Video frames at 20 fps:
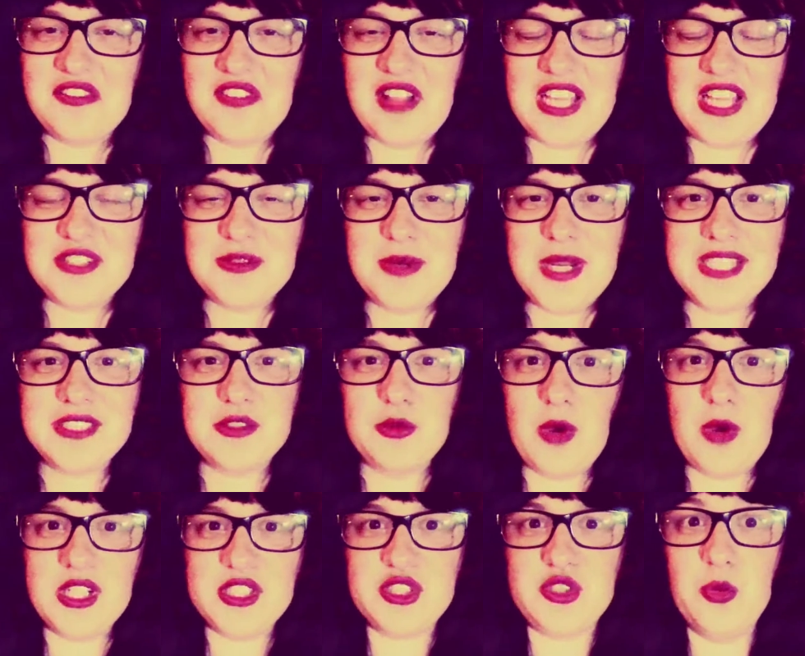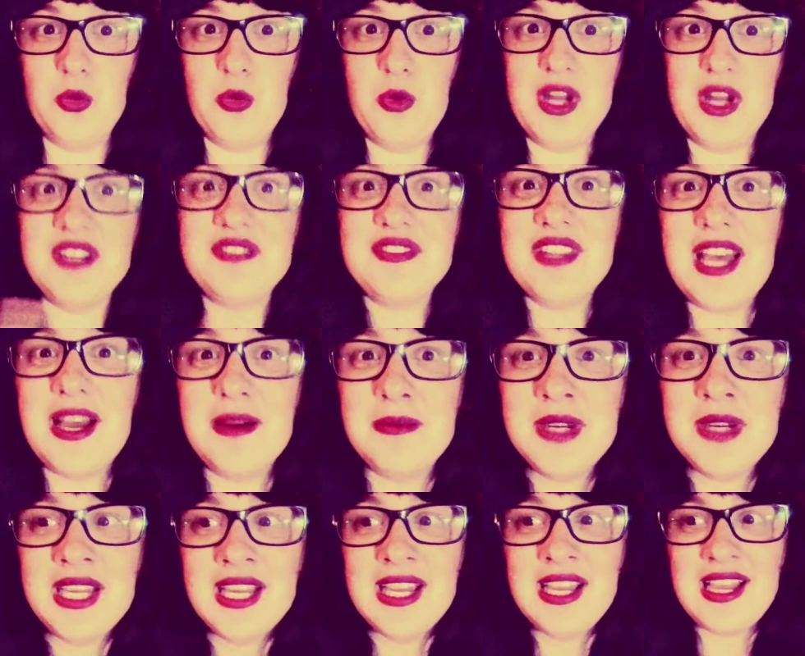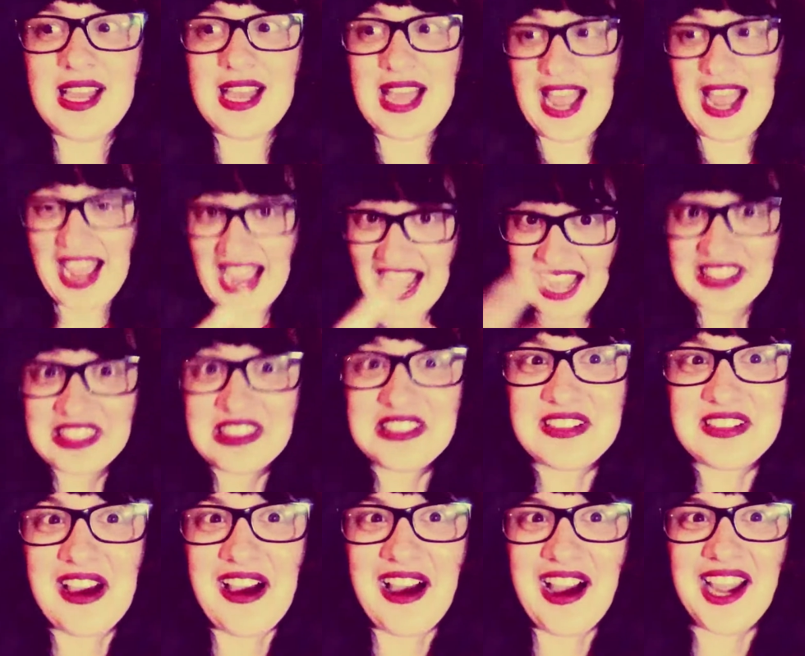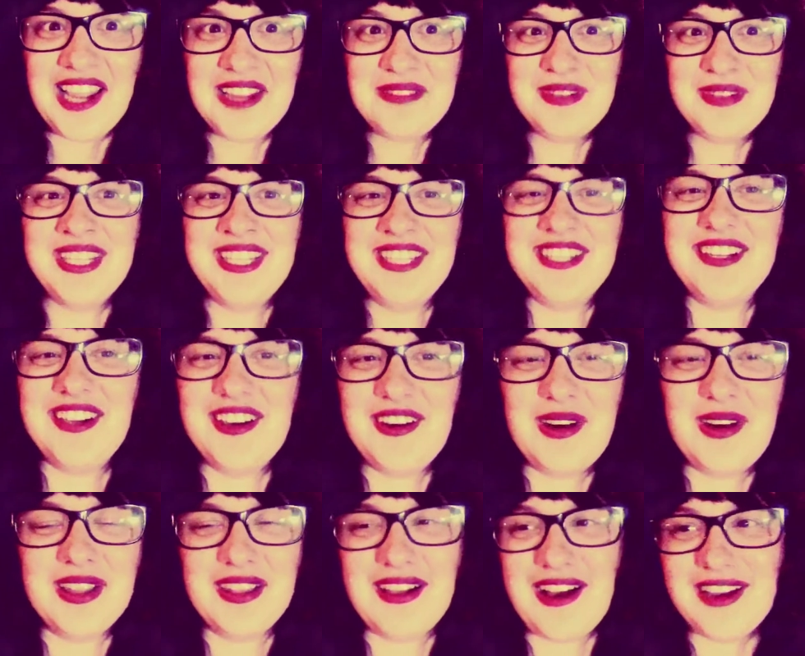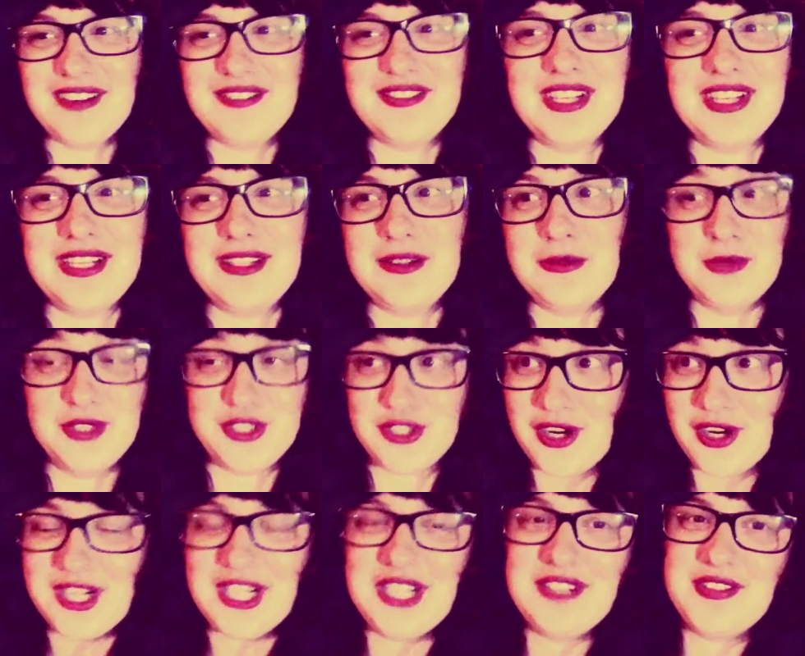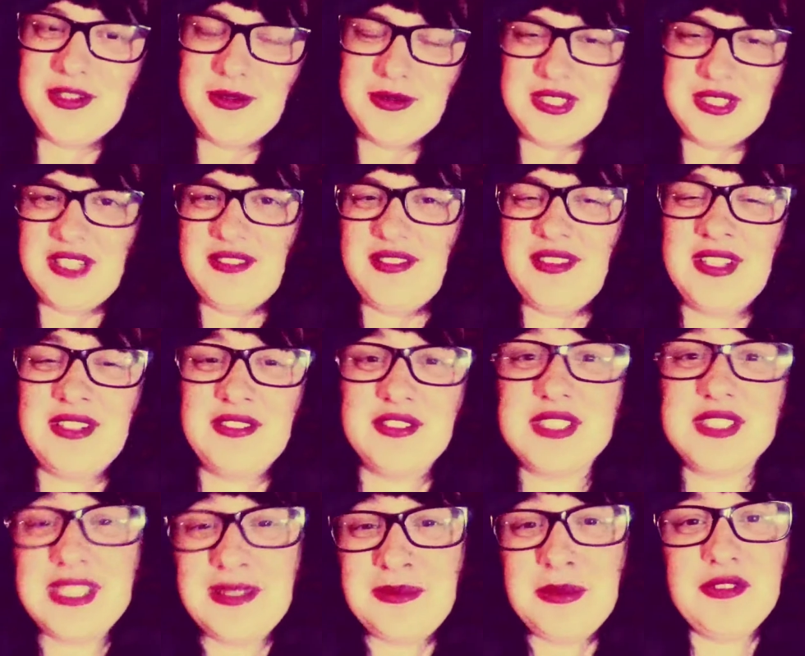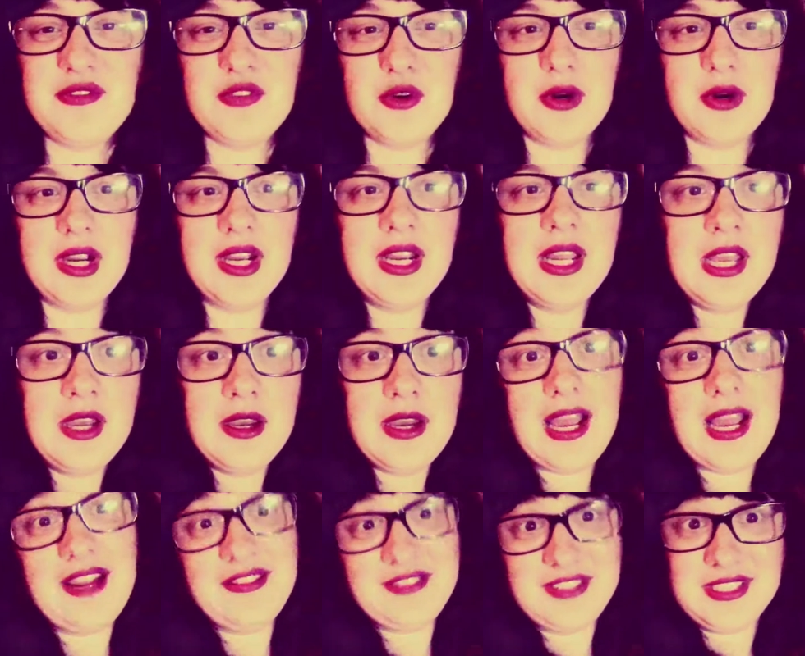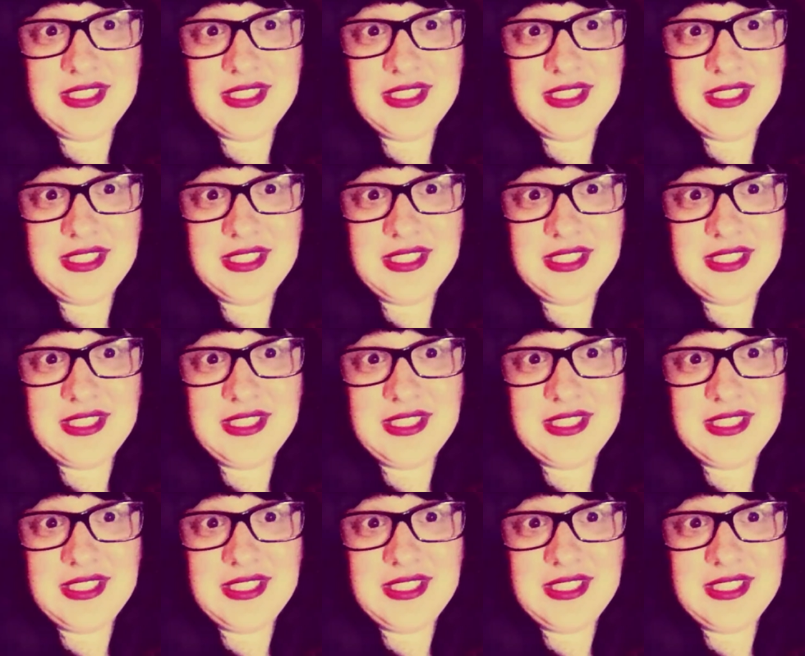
of flashbacks, watched one of them at the time, you know, a lot of it, the majority of it was stuff I'd never seen before. I have to